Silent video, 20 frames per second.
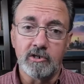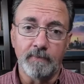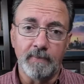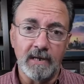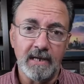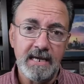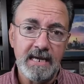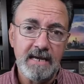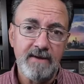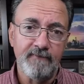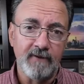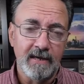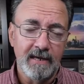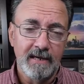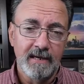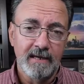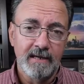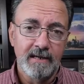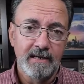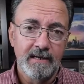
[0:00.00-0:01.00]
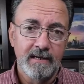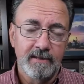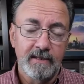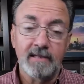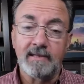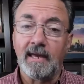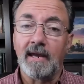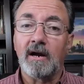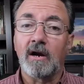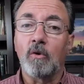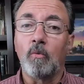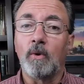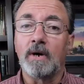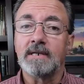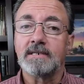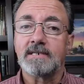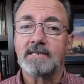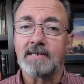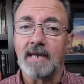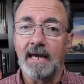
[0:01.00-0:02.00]
to believe that they are
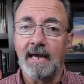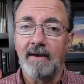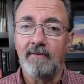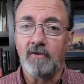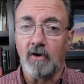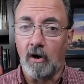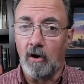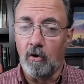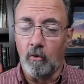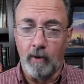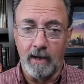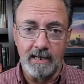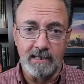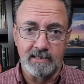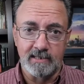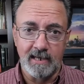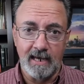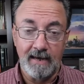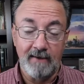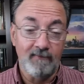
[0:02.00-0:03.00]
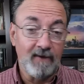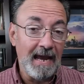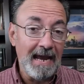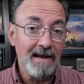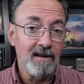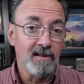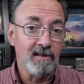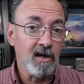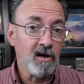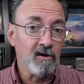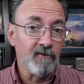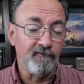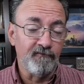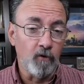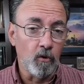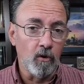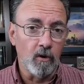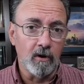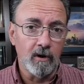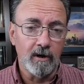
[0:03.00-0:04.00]
once saved, always saved, and
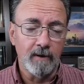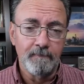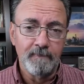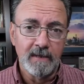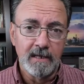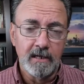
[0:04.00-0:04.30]
therefore,